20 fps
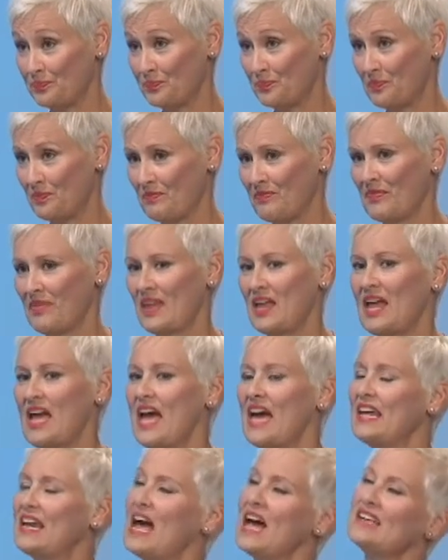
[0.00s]

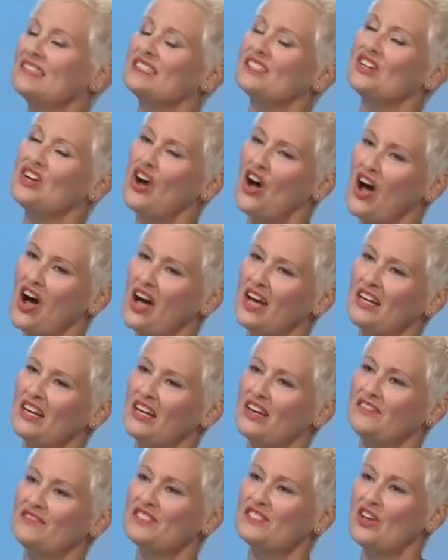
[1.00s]
and asked God
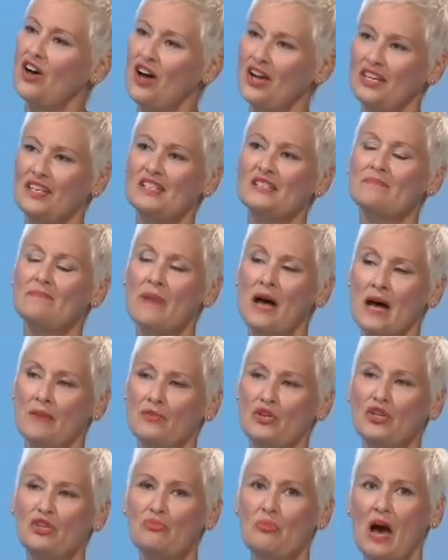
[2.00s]
if Sonia's
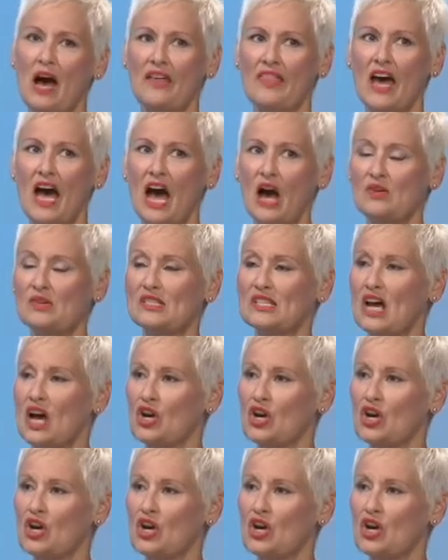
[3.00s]
mom could buy the house